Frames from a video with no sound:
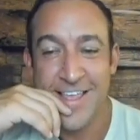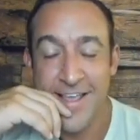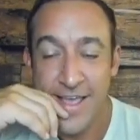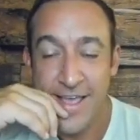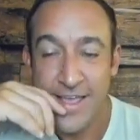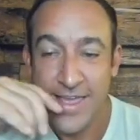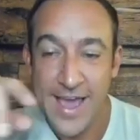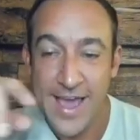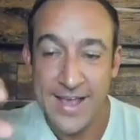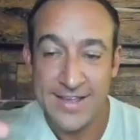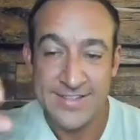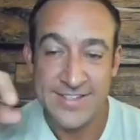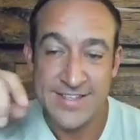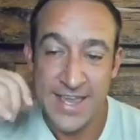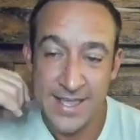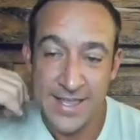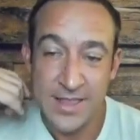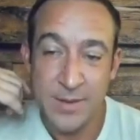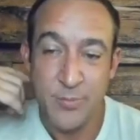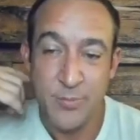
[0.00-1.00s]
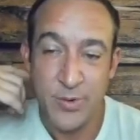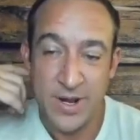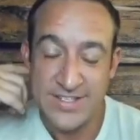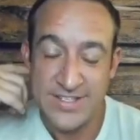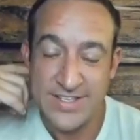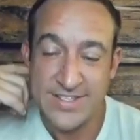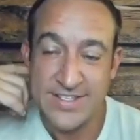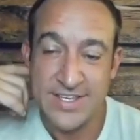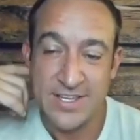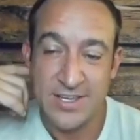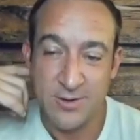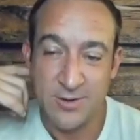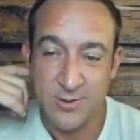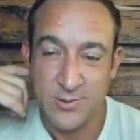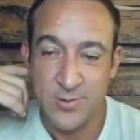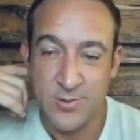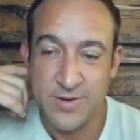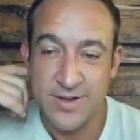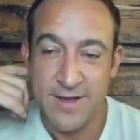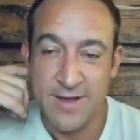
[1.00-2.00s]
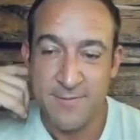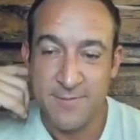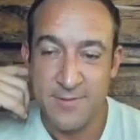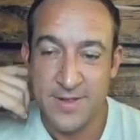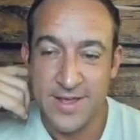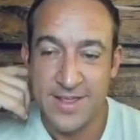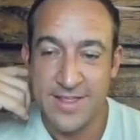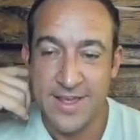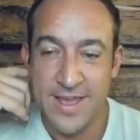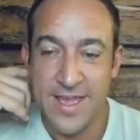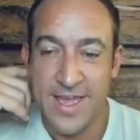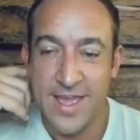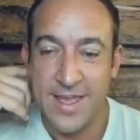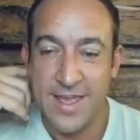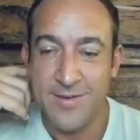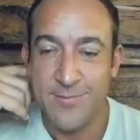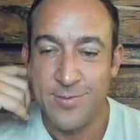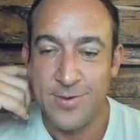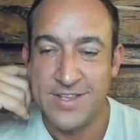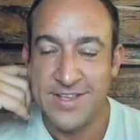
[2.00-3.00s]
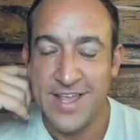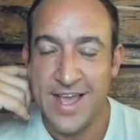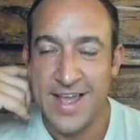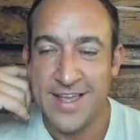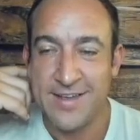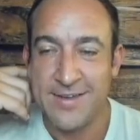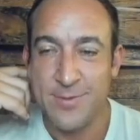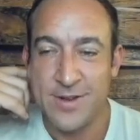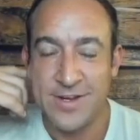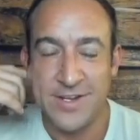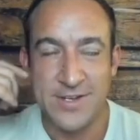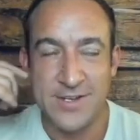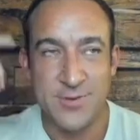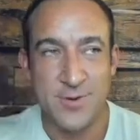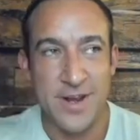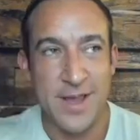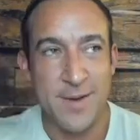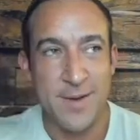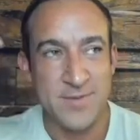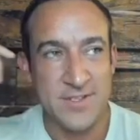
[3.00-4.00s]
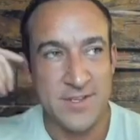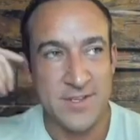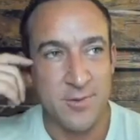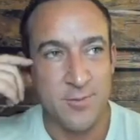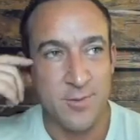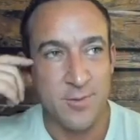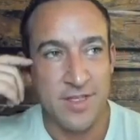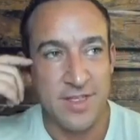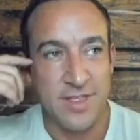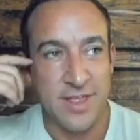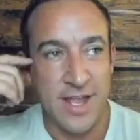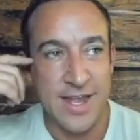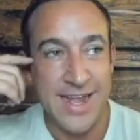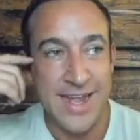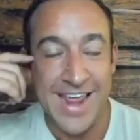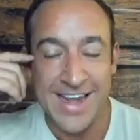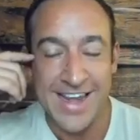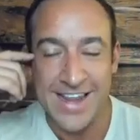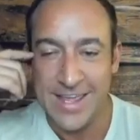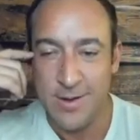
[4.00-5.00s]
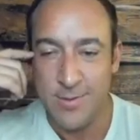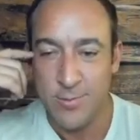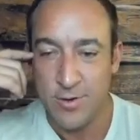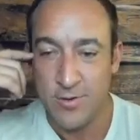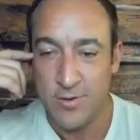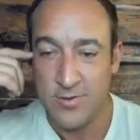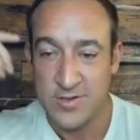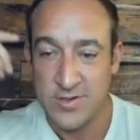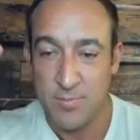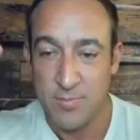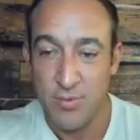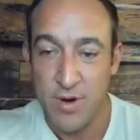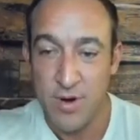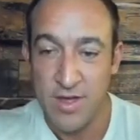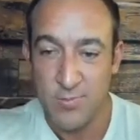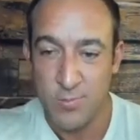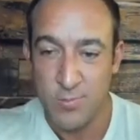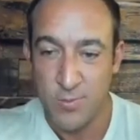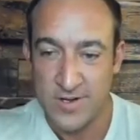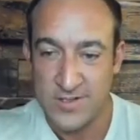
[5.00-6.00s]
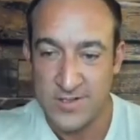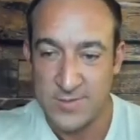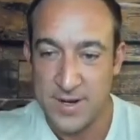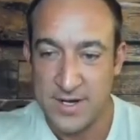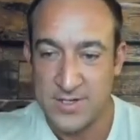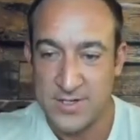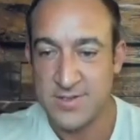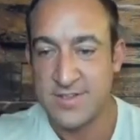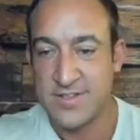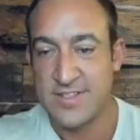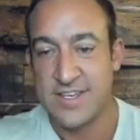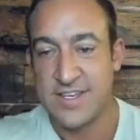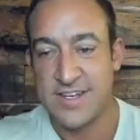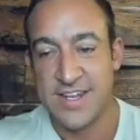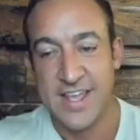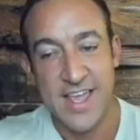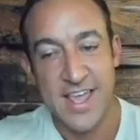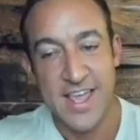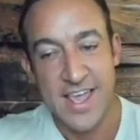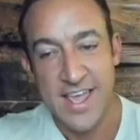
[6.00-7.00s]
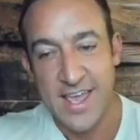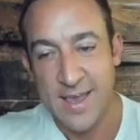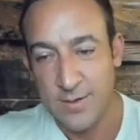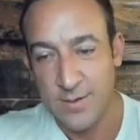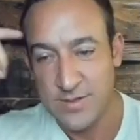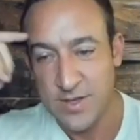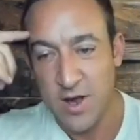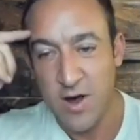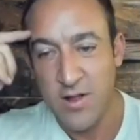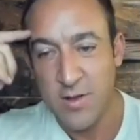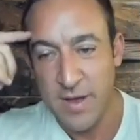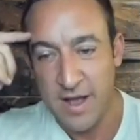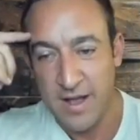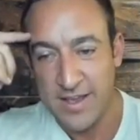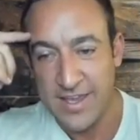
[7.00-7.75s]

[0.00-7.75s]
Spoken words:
Yeah, staying in the present's a huge one, definitely. I went into an episode with Nate Ewert, who's a breathwork specialist, and it was all about